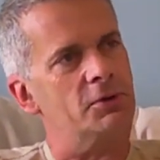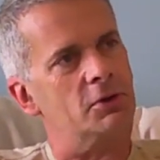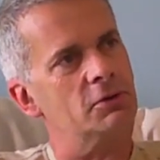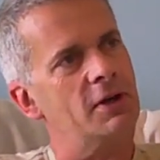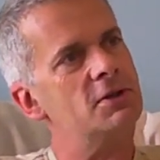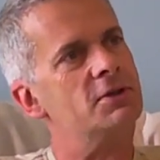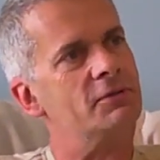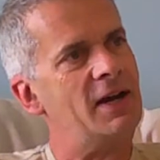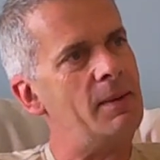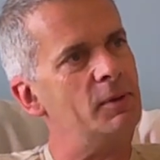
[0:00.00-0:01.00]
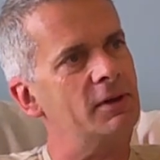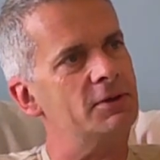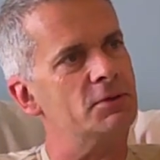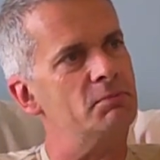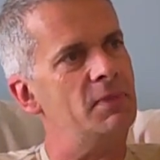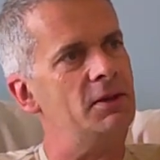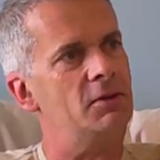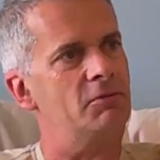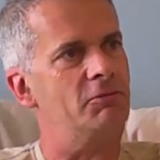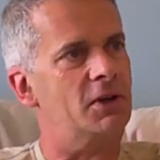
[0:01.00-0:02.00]
the crisis of capitalism meant
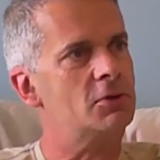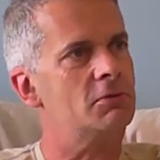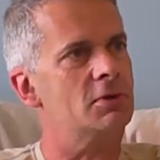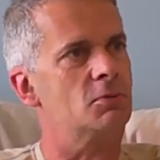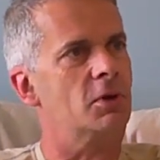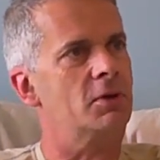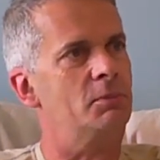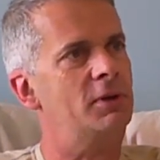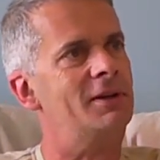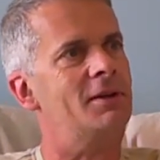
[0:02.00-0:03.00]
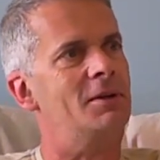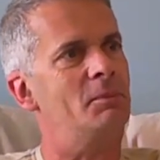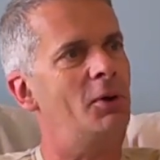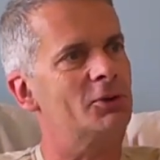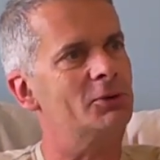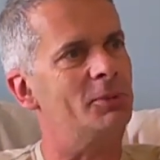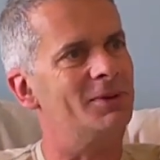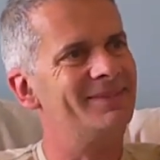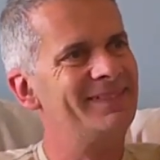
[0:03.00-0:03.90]
that victories were completely impossible.